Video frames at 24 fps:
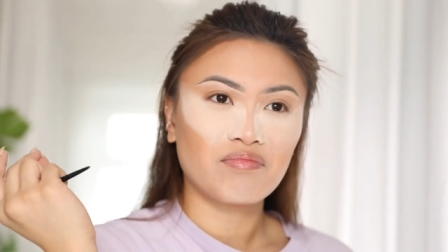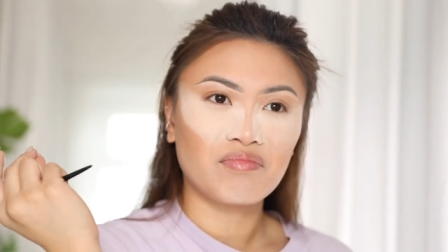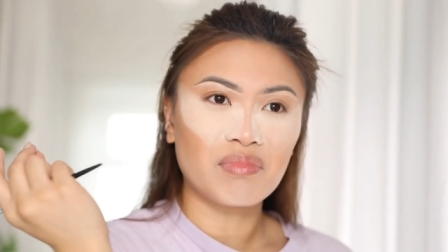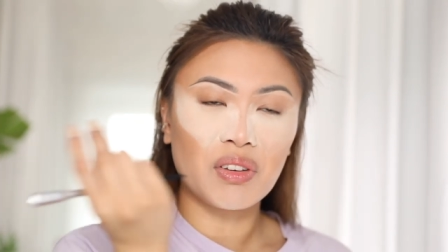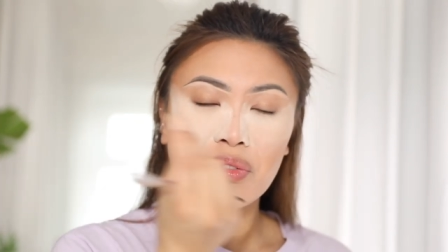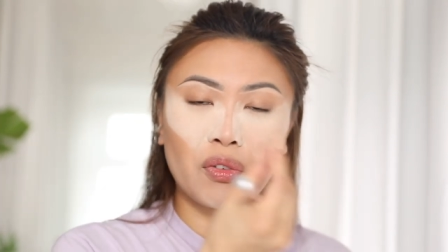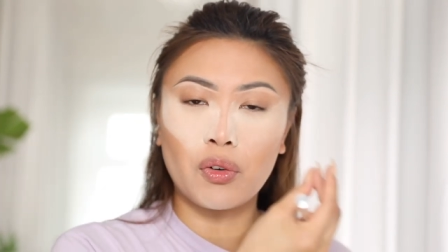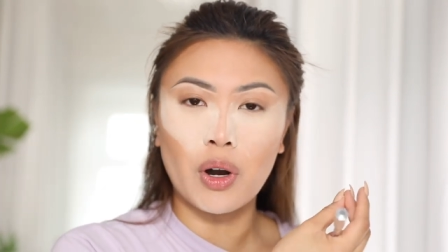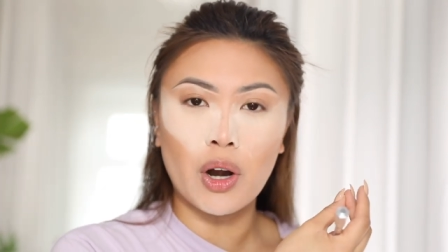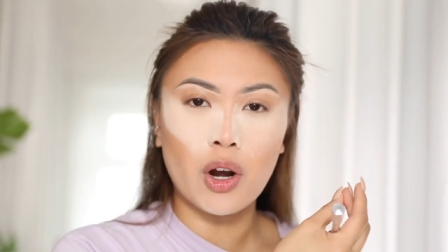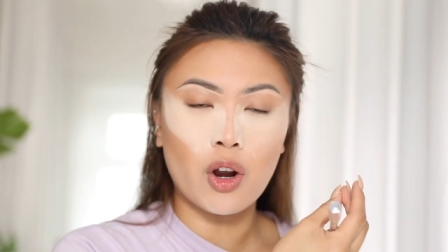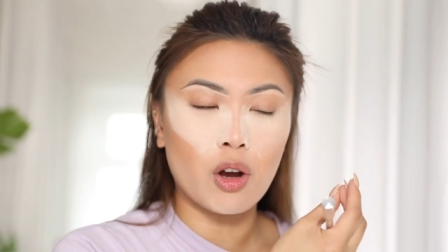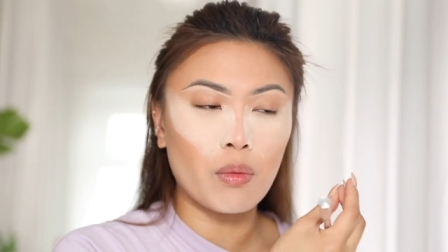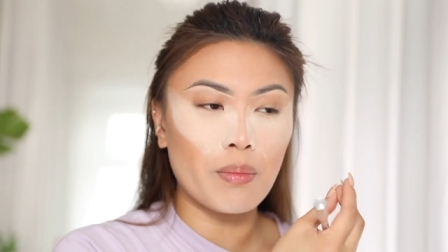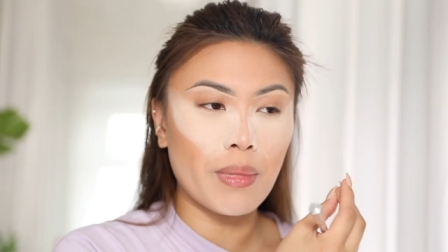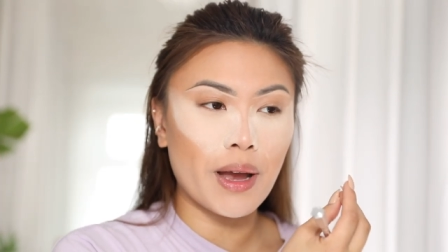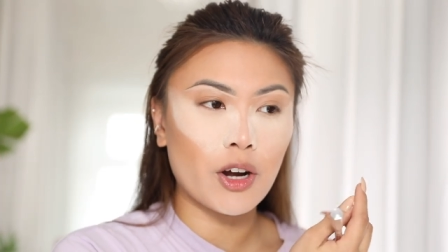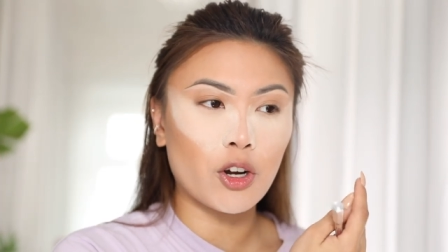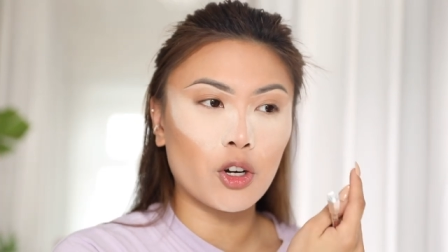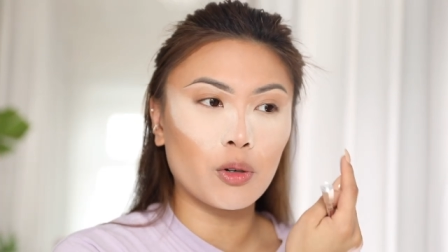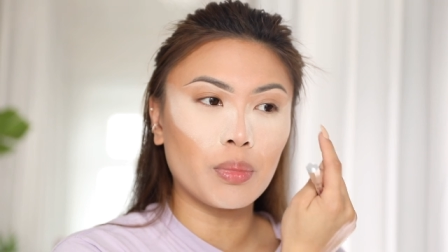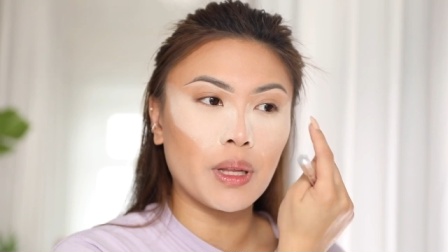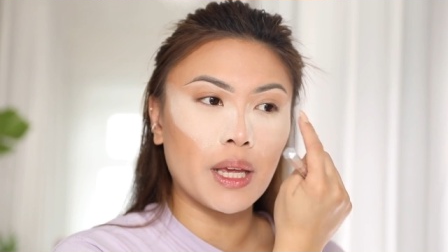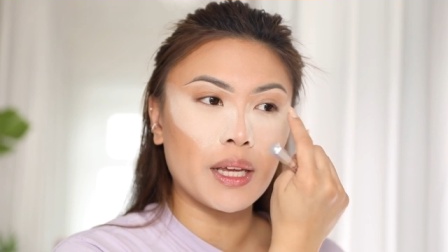before I got
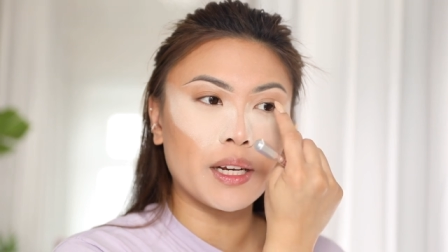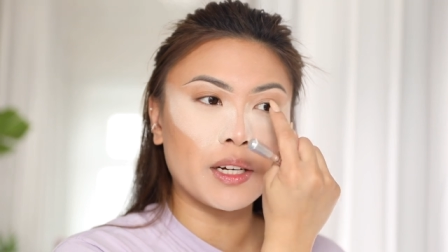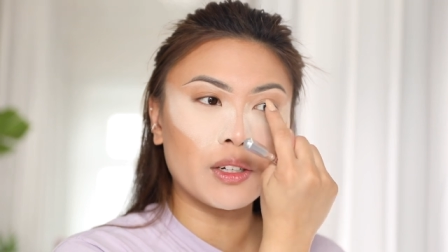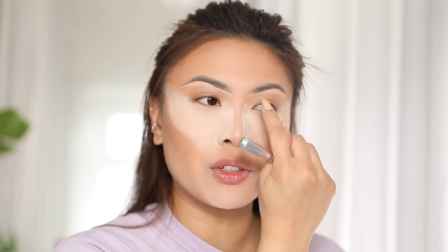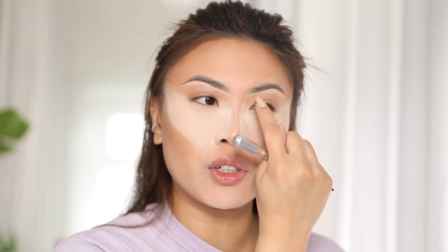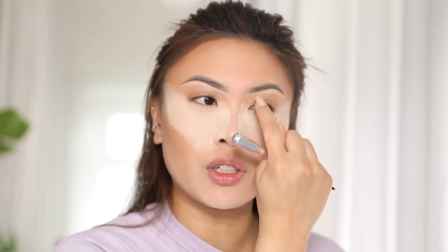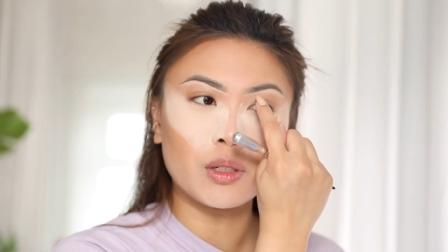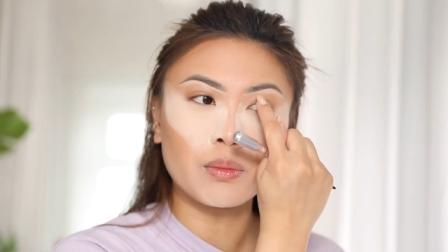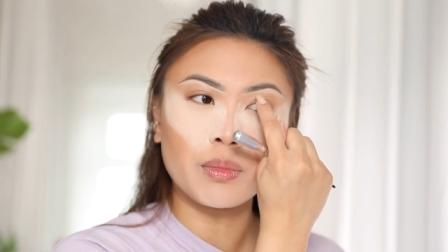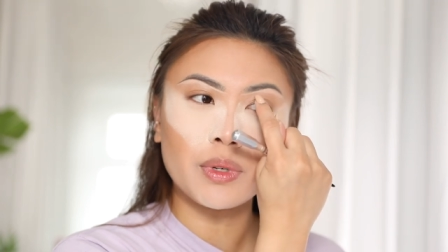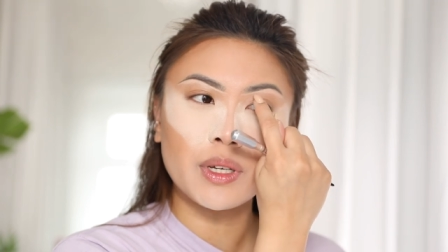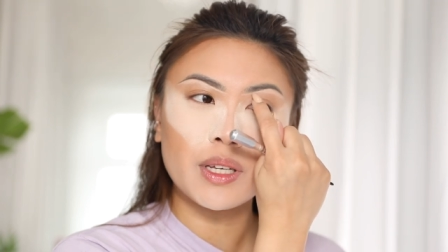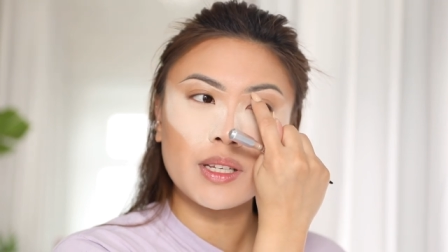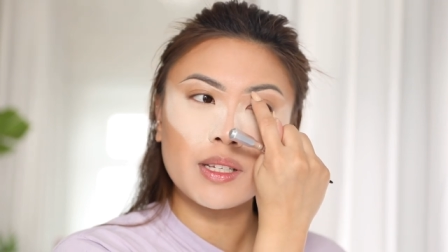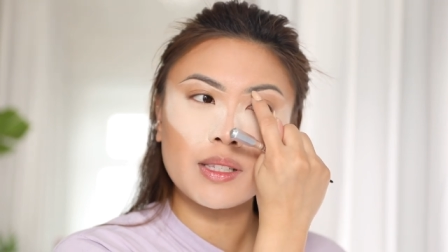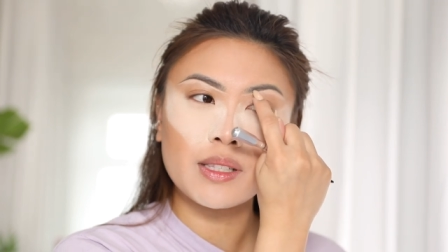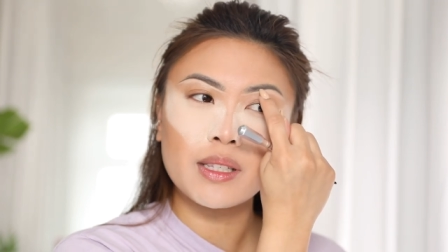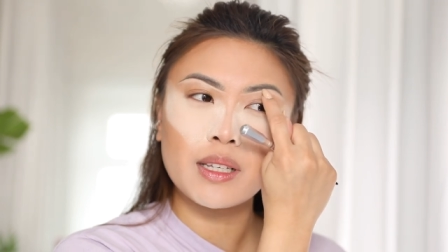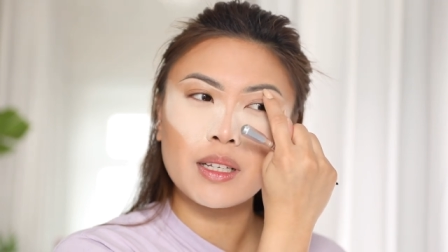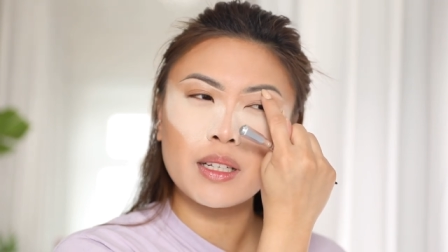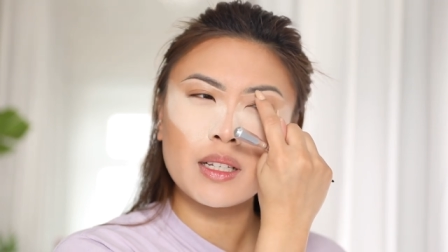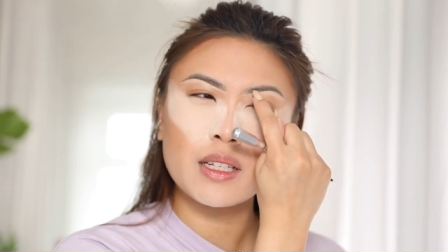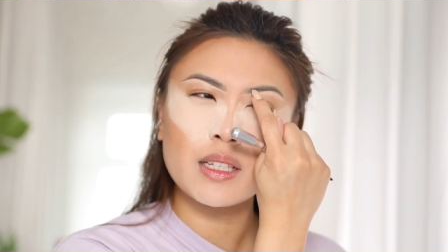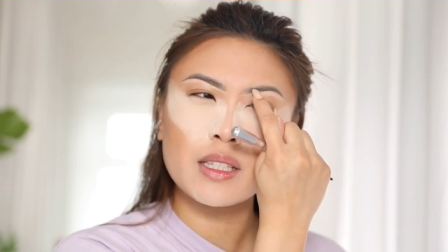microblading done, but you can
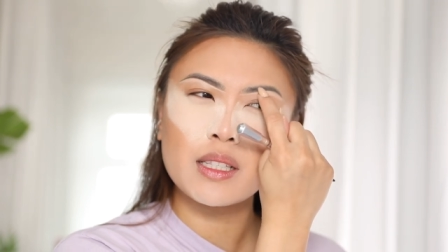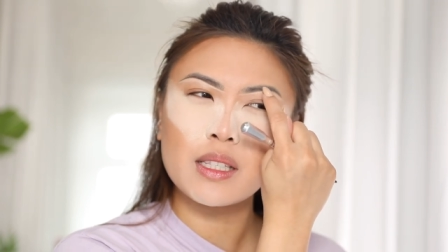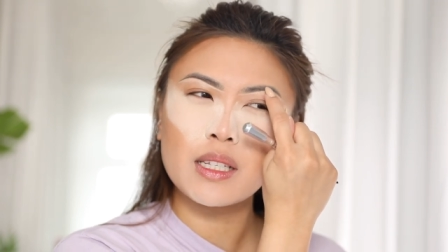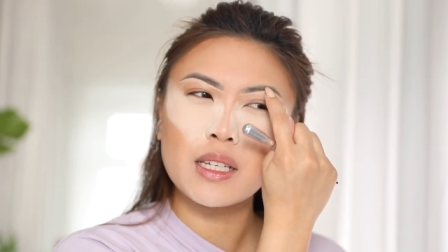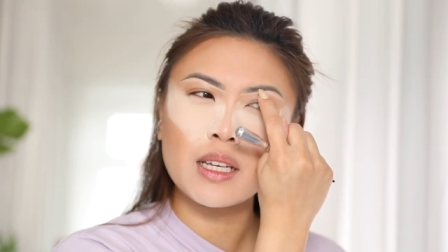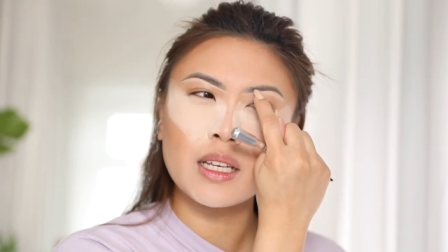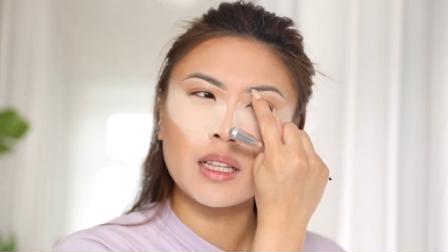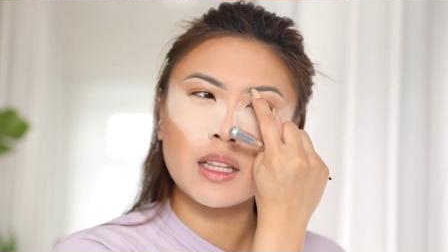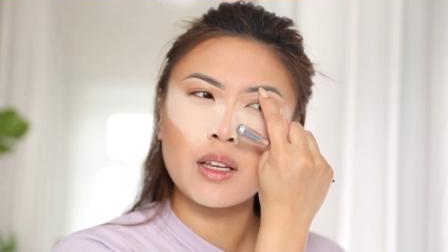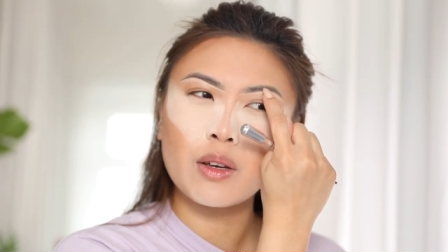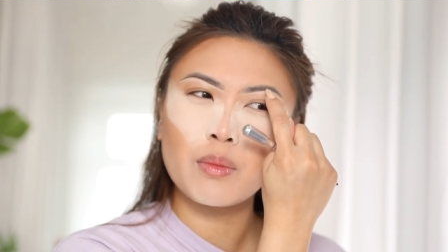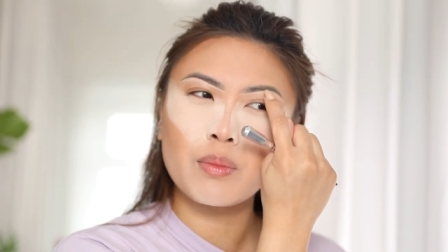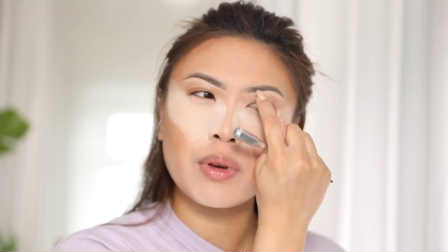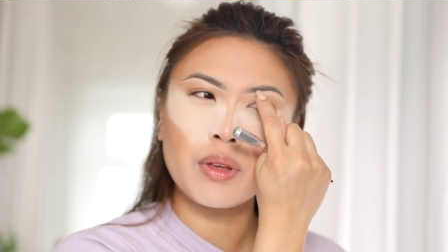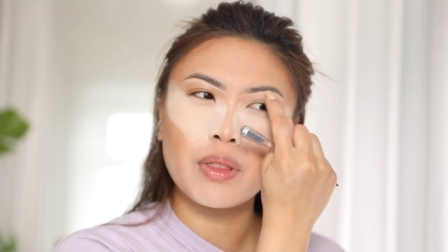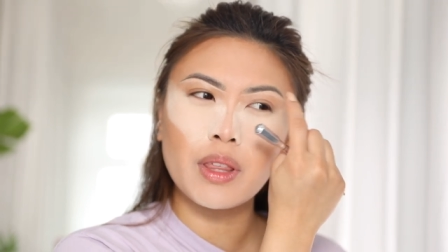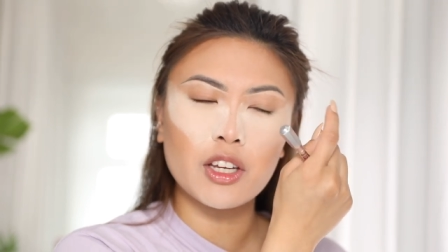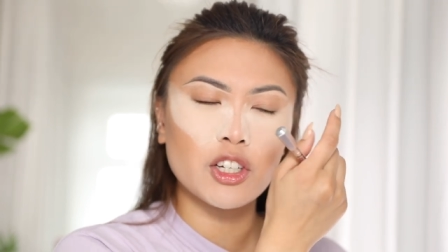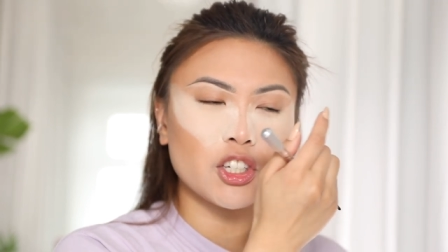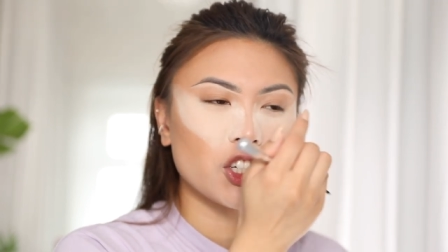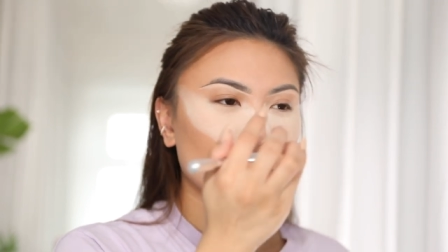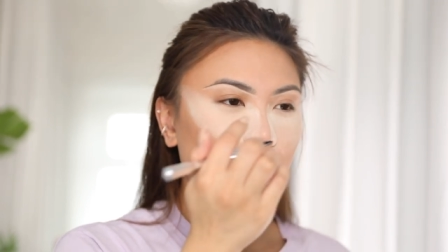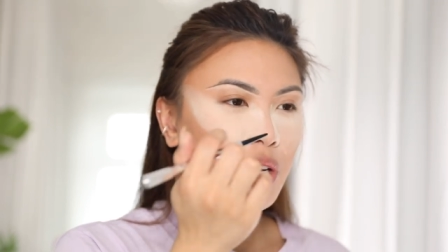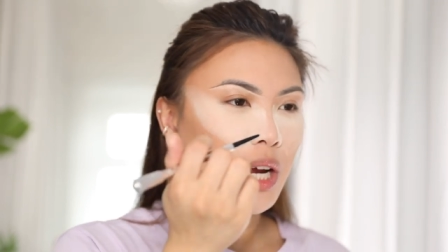still see a little bit of
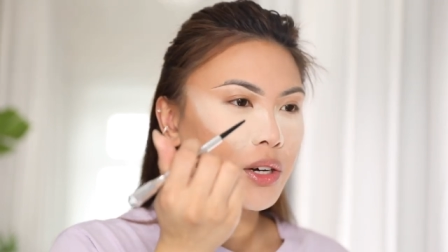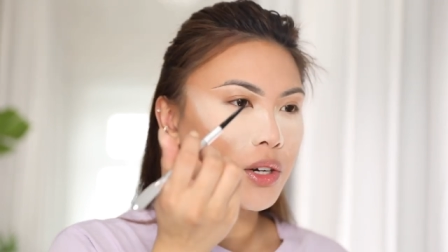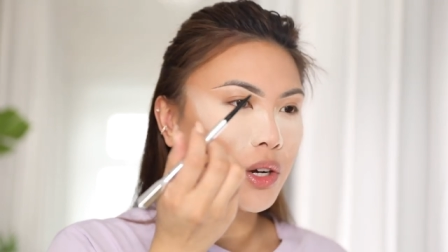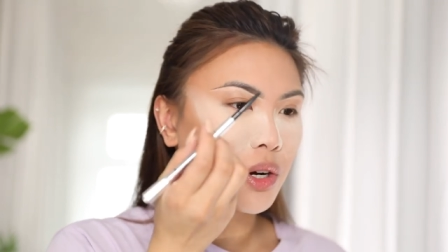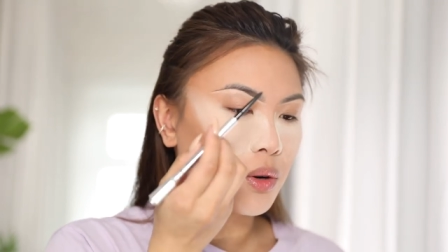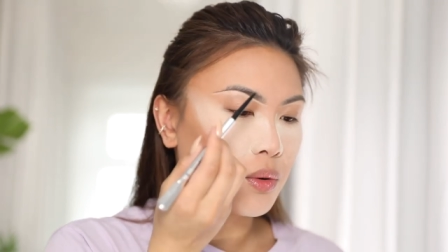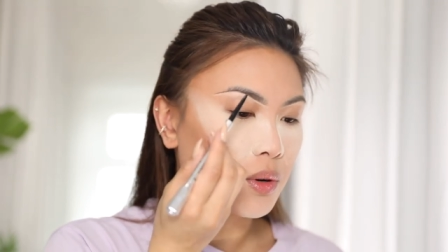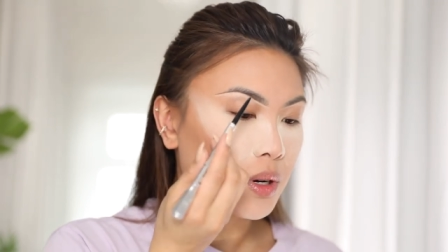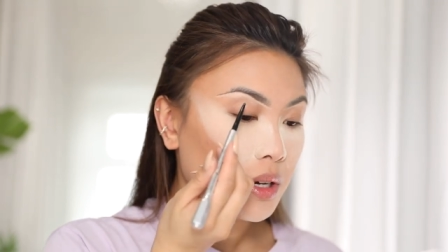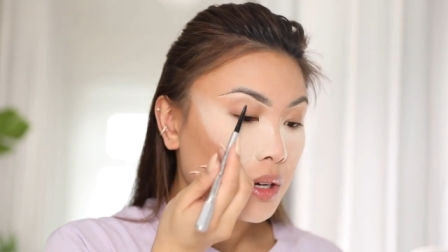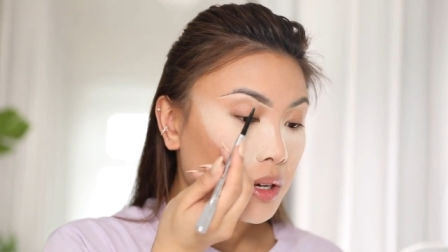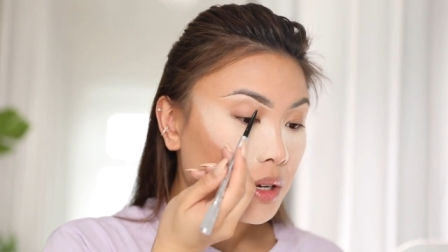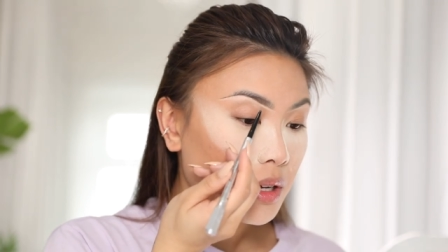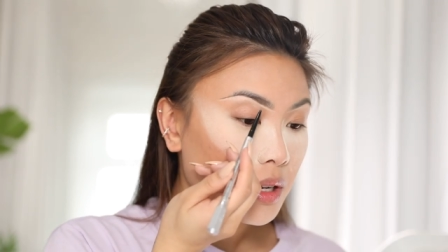that shadow,